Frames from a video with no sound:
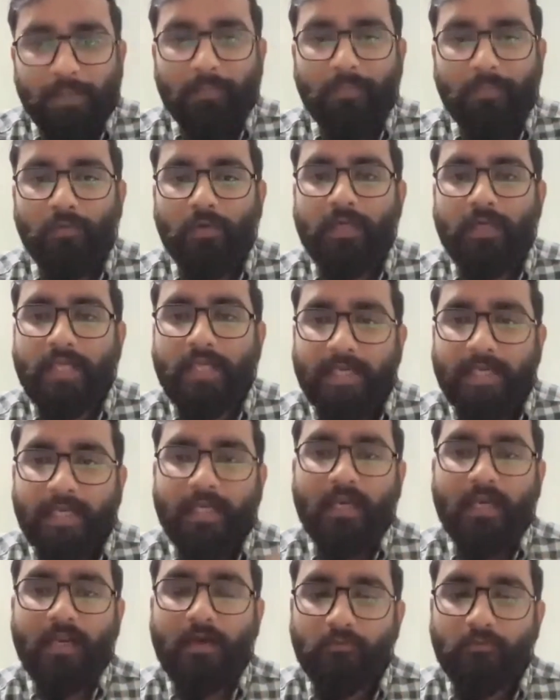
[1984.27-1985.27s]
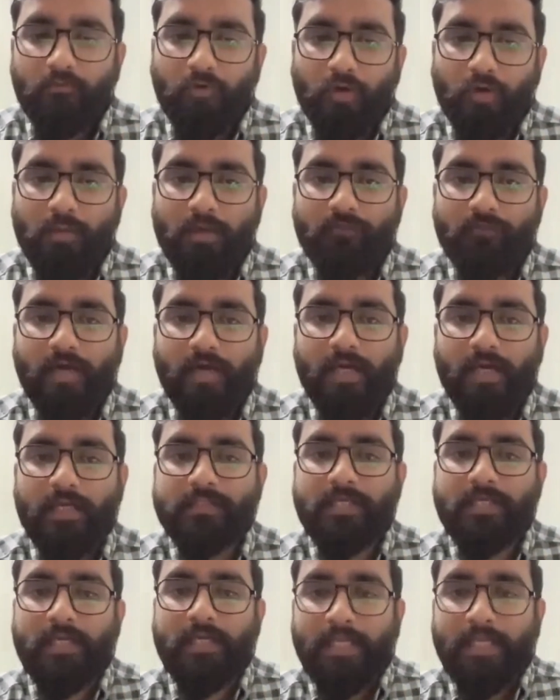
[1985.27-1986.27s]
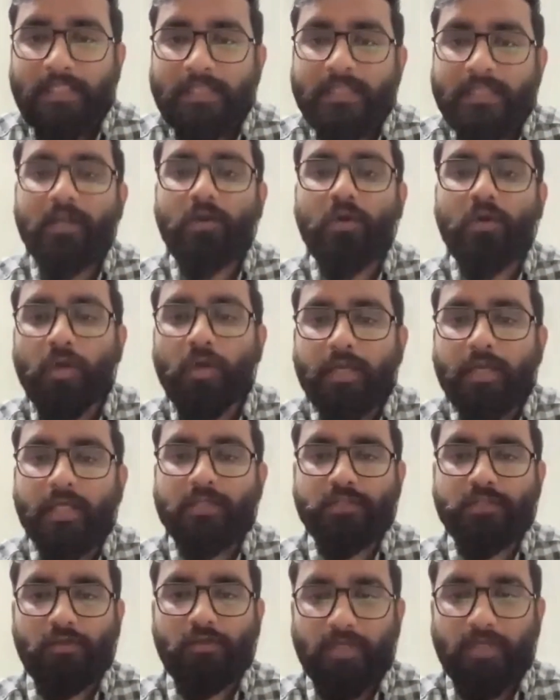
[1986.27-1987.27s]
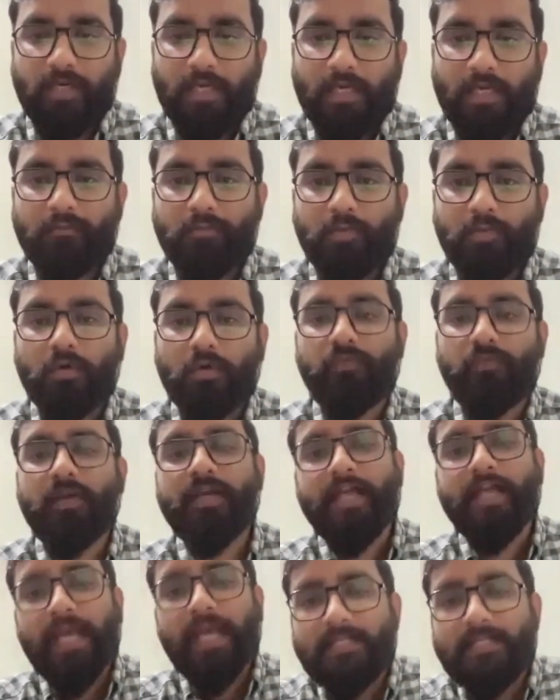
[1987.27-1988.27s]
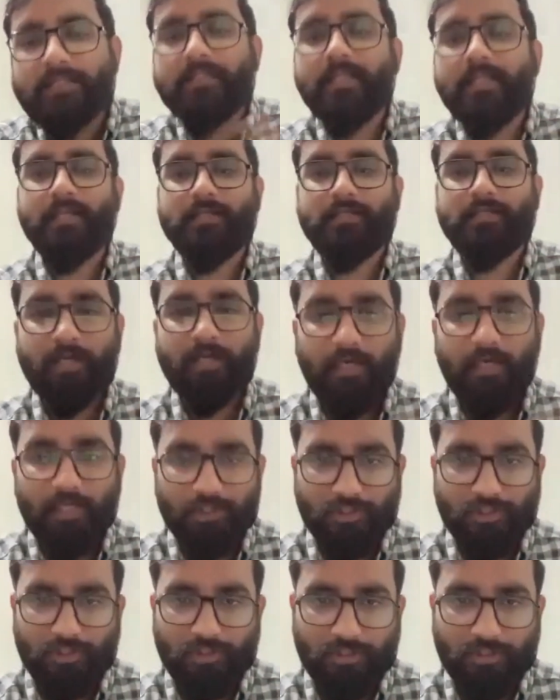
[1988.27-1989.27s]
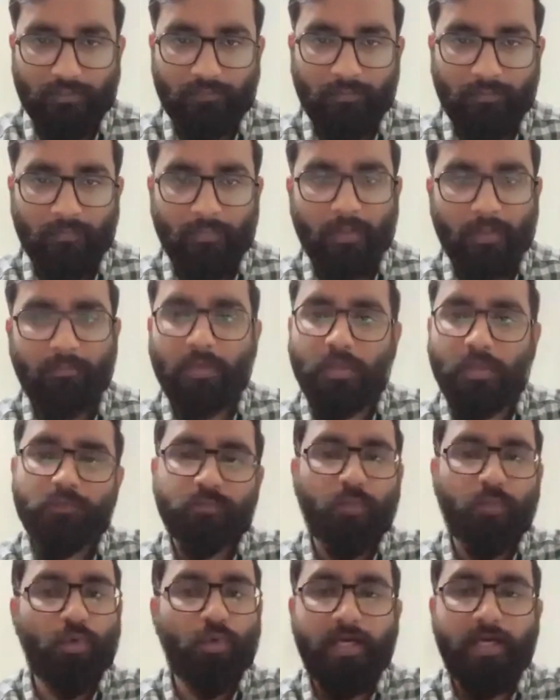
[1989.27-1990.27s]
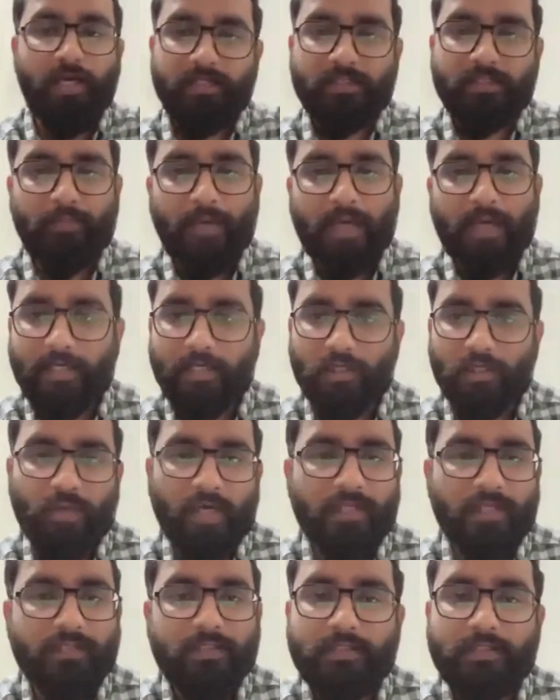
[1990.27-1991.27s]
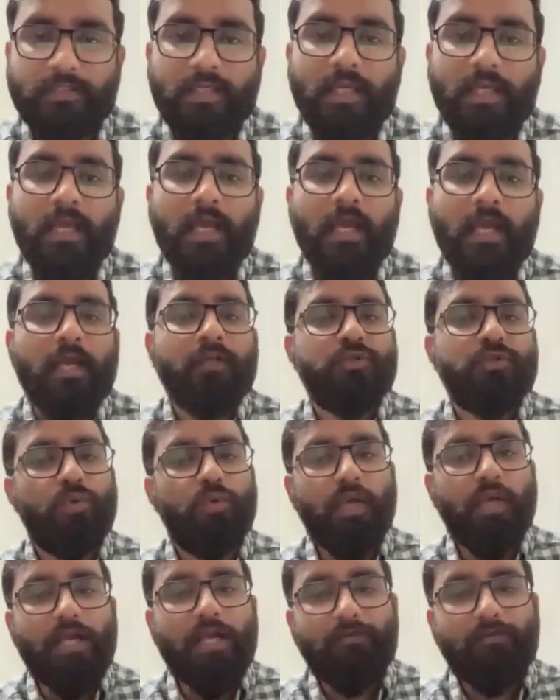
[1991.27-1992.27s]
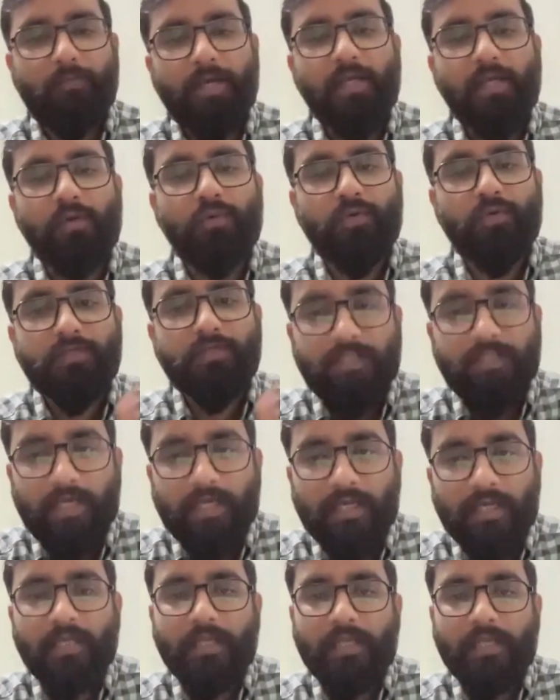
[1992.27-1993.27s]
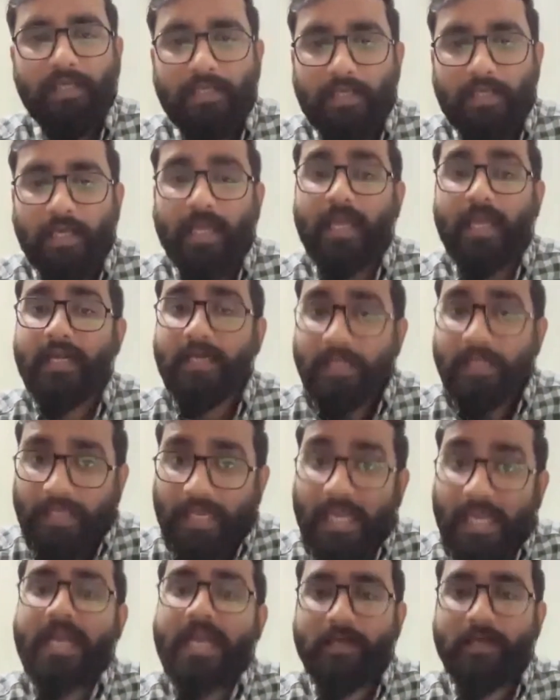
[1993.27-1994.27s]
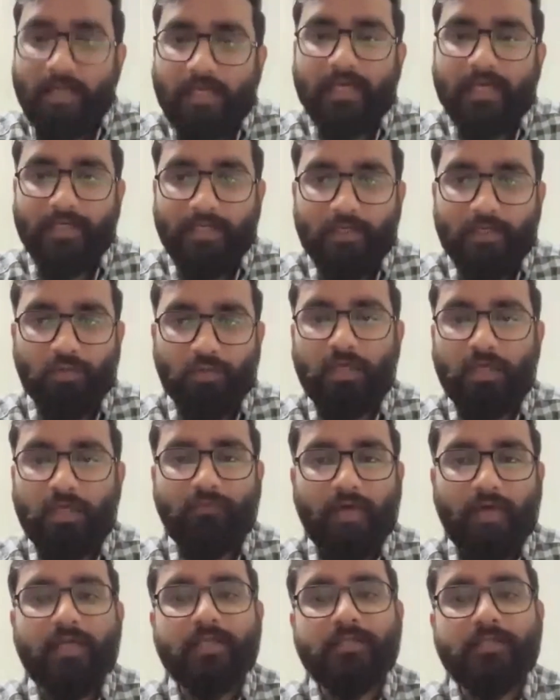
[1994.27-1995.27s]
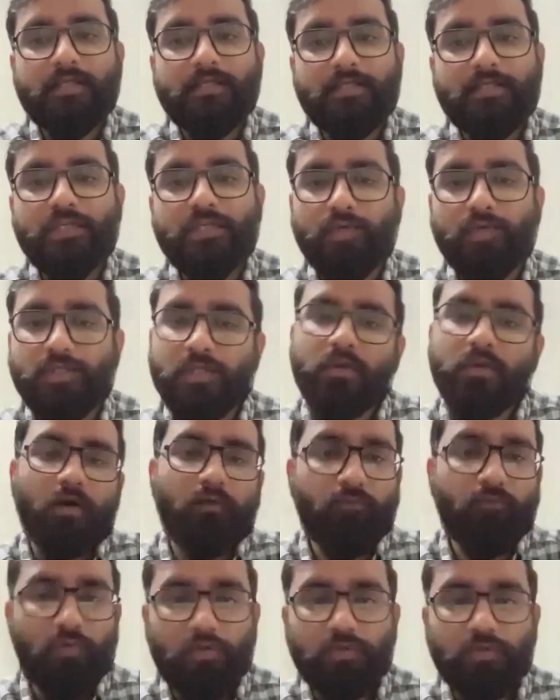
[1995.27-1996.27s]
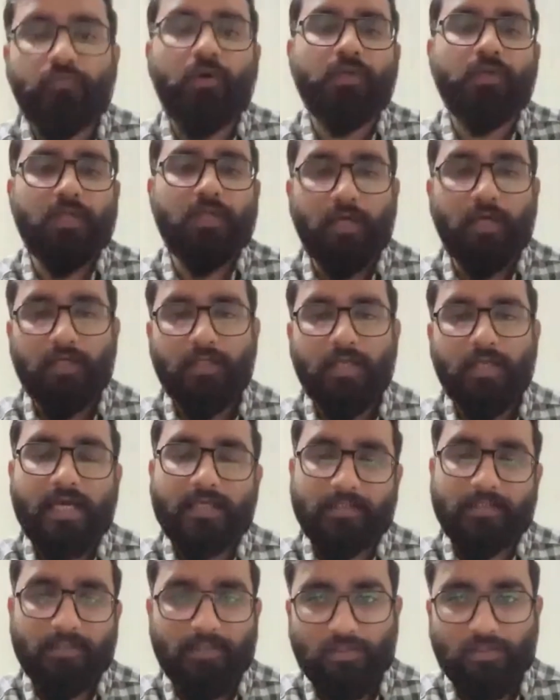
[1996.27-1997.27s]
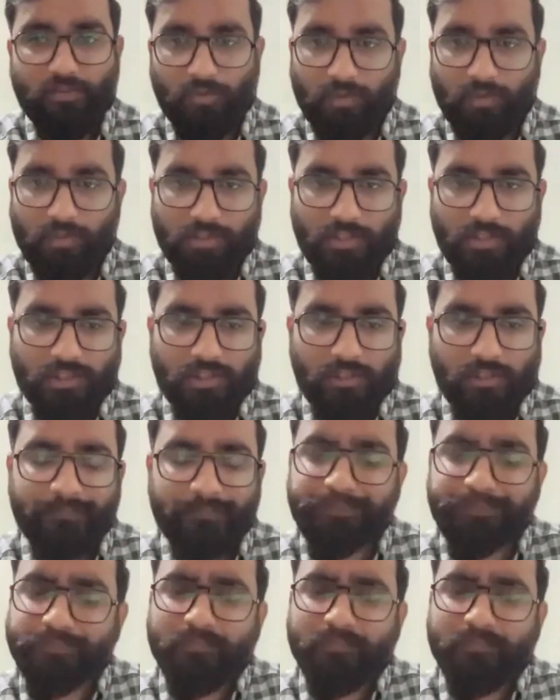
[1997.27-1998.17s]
people were taken from Afghanistan in the context of that armed conflict. Hence, there is a relationship because Poland is a party to ICC. So everybody who is there and related to the Afghanistan situation, of course, falls under the ICC jurisdiction.